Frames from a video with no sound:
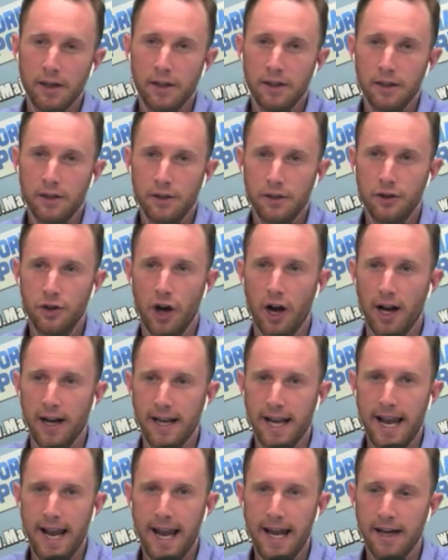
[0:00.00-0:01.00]
Sean
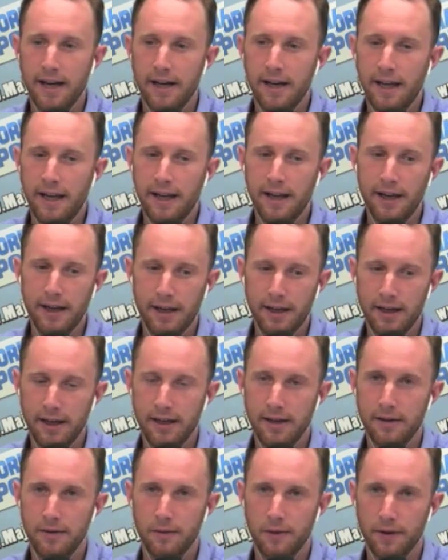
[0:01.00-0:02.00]
Hannity
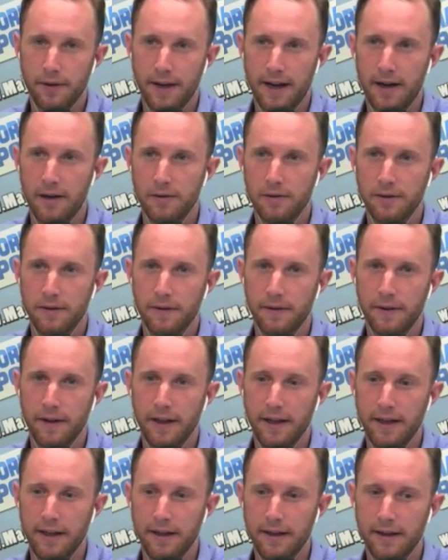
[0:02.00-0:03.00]
without
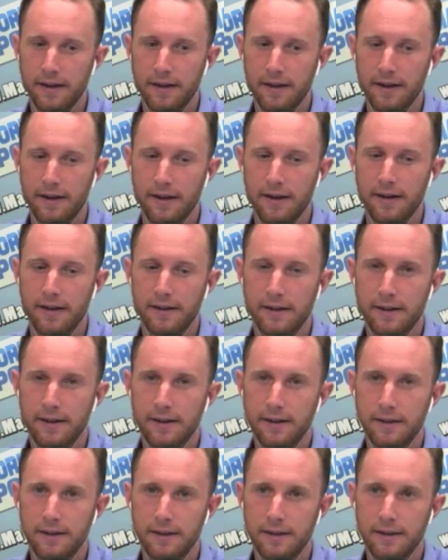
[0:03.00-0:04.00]
the uh,
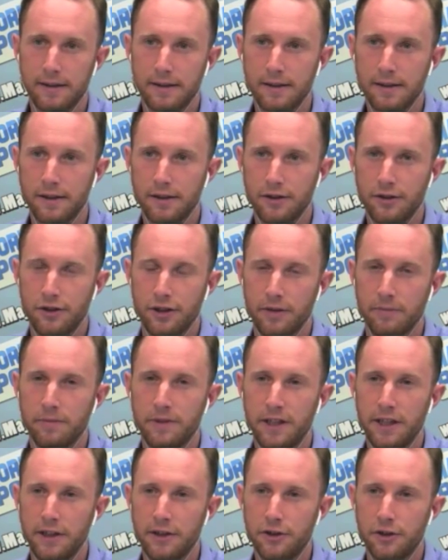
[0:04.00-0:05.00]
gym
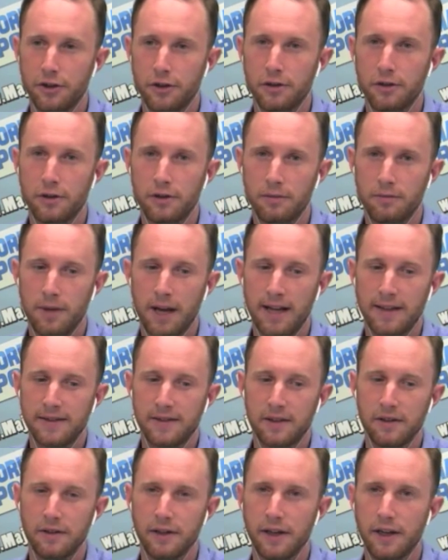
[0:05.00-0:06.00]
teacher
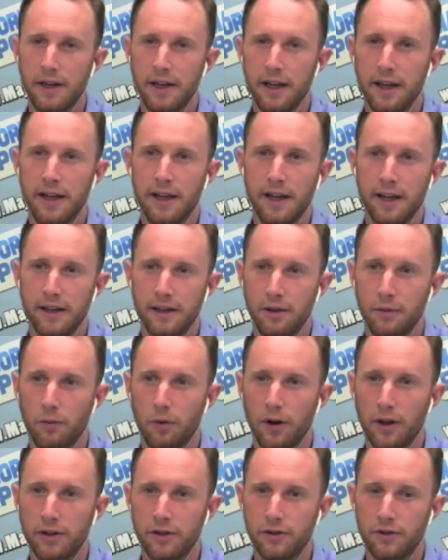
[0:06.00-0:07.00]
masculinity, and you
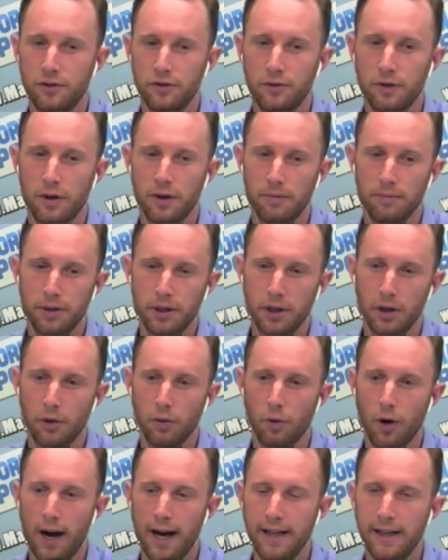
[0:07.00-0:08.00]
want uh, Bill
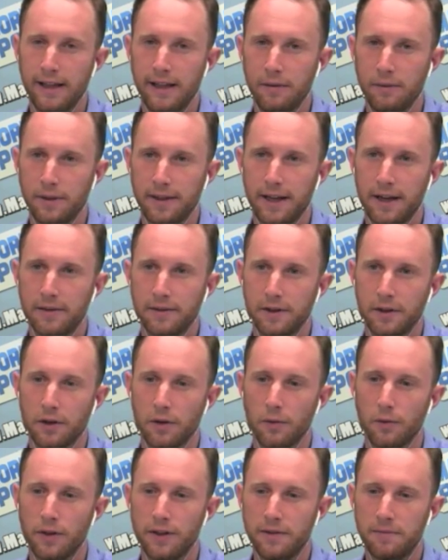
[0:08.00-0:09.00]
O'Reilly without the
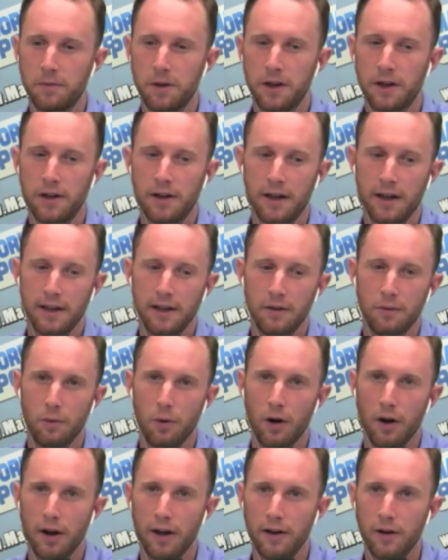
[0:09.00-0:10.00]
charisma, and you
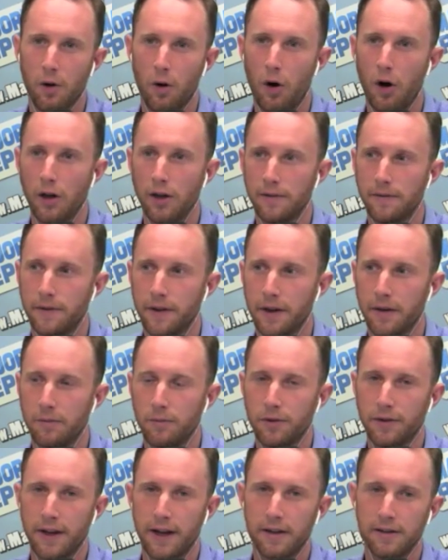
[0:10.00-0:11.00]
want all of them
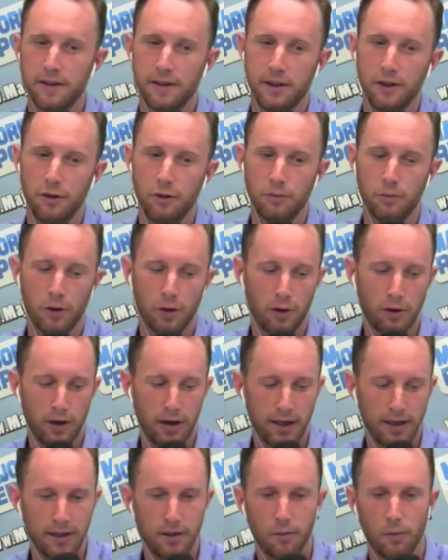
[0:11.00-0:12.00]
without the humor,
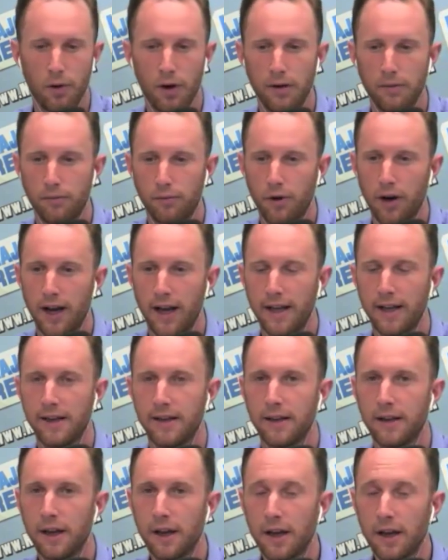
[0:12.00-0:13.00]
and you want Brian
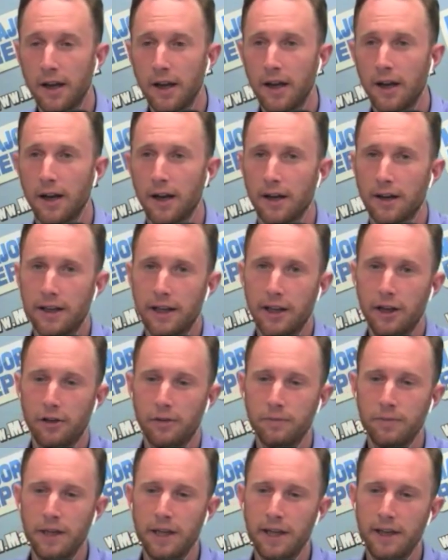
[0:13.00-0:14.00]
uh,
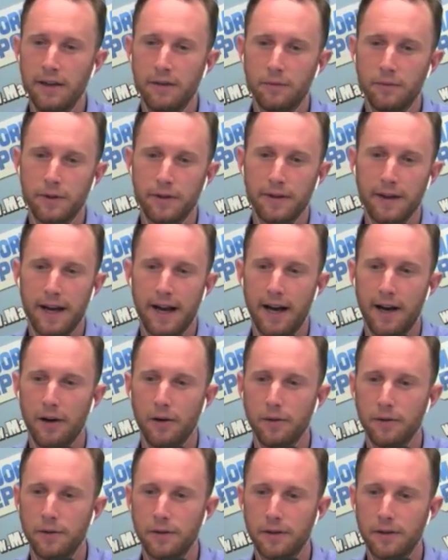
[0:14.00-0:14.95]
Kilmeade without